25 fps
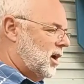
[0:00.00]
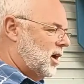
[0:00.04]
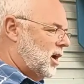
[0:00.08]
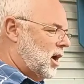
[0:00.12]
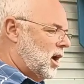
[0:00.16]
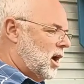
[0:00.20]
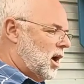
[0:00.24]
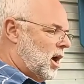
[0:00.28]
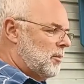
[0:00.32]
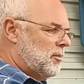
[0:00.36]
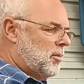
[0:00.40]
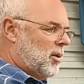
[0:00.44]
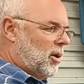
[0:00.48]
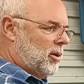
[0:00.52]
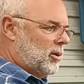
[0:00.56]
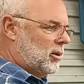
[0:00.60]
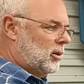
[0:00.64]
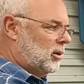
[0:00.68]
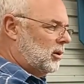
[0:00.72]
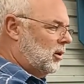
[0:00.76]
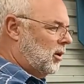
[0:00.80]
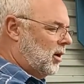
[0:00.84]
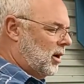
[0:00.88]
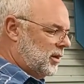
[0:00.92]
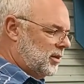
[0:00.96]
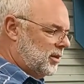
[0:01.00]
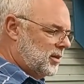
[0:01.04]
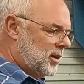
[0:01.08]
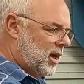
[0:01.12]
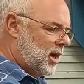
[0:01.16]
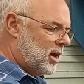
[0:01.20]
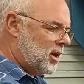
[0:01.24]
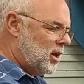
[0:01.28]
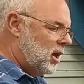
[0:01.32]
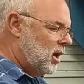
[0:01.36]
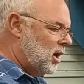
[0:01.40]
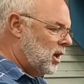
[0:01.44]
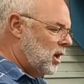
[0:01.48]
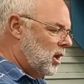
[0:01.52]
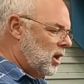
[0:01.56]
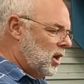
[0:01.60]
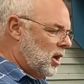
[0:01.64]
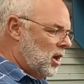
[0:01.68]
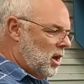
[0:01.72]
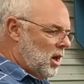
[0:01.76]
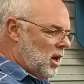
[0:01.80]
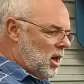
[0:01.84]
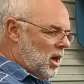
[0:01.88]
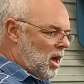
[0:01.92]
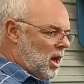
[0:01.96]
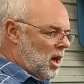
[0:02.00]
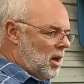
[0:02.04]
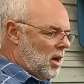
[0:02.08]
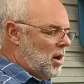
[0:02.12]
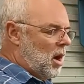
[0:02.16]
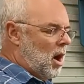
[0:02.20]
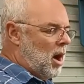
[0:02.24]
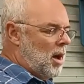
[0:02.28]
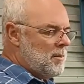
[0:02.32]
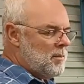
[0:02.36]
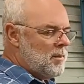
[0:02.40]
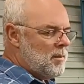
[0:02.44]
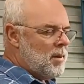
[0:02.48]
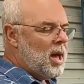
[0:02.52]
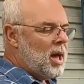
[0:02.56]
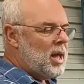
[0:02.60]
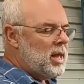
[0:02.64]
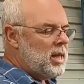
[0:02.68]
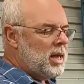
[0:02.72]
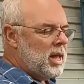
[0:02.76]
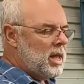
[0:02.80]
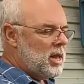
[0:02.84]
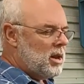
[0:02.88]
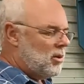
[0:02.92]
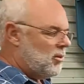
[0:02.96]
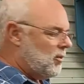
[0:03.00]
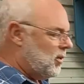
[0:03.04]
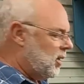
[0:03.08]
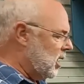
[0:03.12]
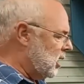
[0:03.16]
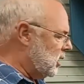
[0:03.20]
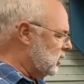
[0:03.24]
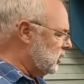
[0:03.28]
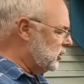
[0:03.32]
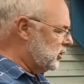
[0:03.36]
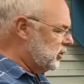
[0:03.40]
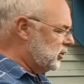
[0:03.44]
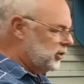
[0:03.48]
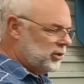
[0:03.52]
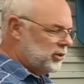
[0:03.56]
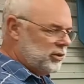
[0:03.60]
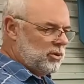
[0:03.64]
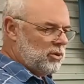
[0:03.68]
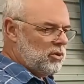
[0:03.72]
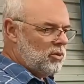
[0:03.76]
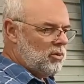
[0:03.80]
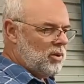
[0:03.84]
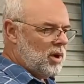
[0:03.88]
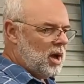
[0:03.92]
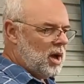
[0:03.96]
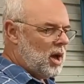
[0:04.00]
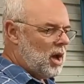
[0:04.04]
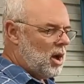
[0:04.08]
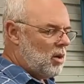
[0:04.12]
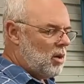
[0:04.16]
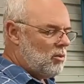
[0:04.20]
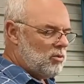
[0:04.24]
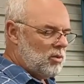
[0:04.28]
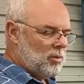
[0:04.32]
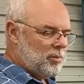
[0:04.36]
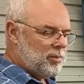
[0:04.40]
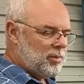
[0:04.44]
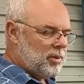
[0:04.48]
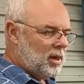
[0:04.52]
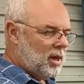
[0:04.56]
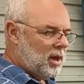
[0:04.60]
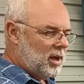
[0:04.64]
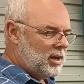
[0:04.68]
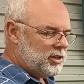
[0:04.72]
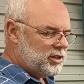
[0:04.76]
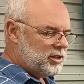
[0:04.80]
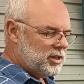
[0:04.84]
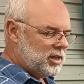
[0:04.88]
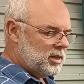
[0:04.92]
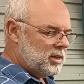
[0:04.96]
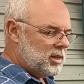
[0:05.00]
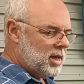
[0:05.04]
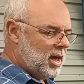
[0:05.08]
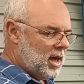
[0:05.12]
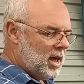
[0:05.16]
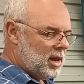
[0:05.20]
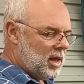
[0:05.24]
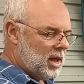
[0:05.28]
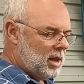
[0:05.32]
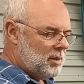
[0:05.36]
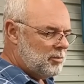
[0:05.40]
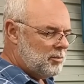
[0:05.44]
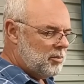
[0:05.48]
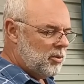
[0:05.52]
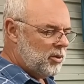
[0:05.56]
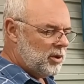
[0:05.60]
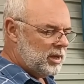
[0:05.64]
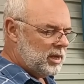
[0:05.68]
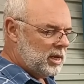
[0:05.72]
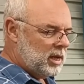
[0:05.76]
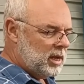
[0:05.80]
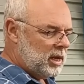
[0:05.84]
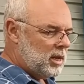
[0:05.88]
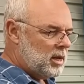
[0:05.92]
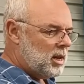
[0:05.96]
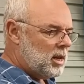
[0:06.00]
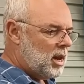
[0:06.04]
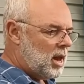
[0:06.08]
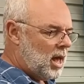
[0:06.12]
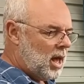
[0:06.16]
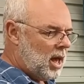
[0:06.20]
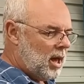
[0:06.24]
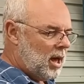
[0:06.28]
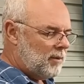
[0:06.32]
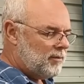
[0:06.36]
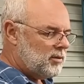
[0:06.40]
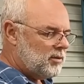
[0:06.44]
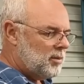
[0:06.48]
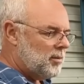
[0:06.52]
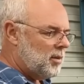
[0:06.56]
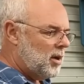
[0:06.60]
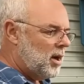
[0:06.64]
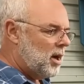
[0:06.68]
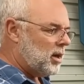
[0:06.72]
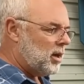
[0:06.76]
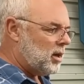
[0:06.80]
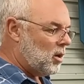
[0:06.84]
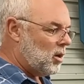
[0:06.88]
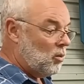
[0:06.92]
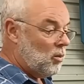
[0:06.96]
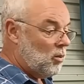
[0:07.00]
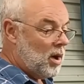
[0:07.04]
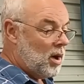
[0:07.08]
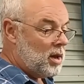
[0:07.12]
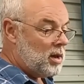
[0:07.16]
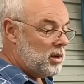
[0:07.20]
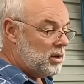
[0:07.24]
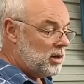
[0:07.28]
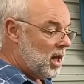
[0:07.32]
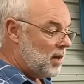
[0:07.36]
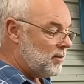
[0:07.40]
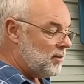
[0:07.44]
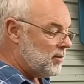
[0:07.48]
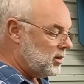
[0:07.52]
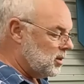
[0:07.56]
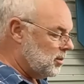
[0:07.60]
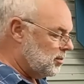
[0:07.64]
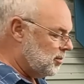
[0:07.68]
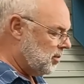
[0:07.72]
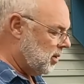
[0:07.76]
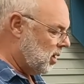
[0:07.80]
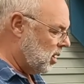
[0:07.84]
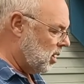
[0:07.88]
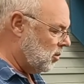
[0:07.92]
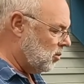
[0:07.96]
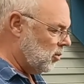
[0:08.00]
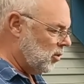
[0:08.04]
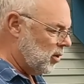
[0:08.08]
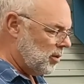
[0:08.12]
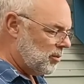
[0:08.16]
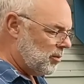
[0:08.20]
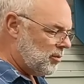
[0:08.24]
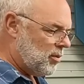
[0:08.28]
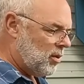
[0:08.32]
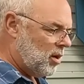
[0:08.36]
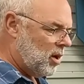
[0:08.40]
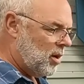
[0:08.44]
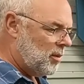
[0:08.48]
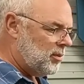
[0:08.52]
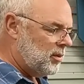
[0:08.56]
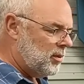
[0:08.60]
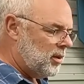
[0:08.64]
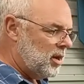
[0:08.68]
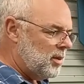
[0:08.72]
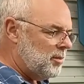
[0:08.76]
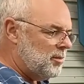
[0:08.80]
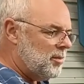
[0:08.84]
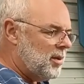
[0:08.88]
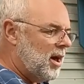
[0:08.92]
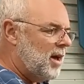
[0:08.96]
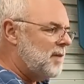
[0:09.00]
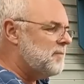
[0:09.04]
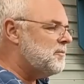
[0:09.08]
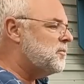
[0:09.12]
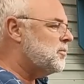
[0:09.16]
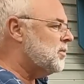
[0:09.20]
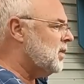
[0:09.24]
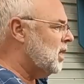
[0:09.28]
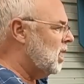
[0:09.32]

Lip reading: a bottle like that. I may get around to replacing that and putting in an aftermarket one and having the pump work properly, but